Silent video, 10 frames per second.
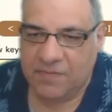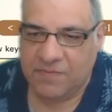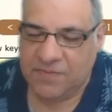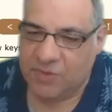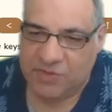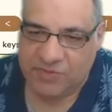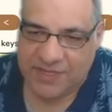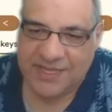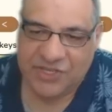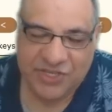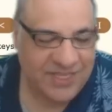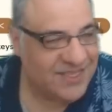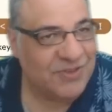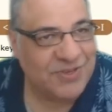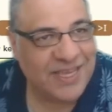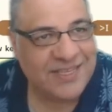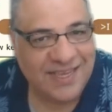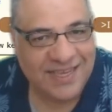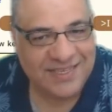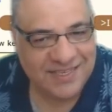actually, there's no king
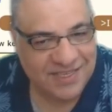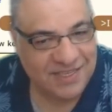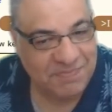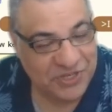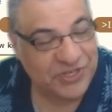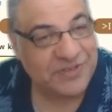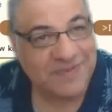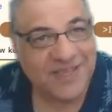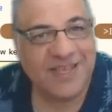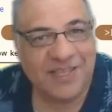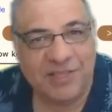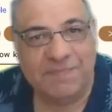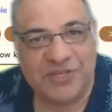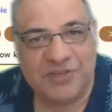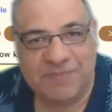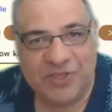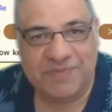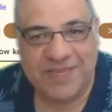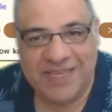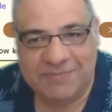takes because the bishop, pardon
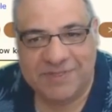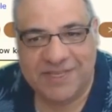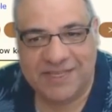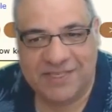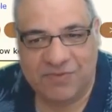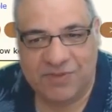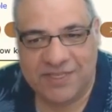me, is protecting the rook.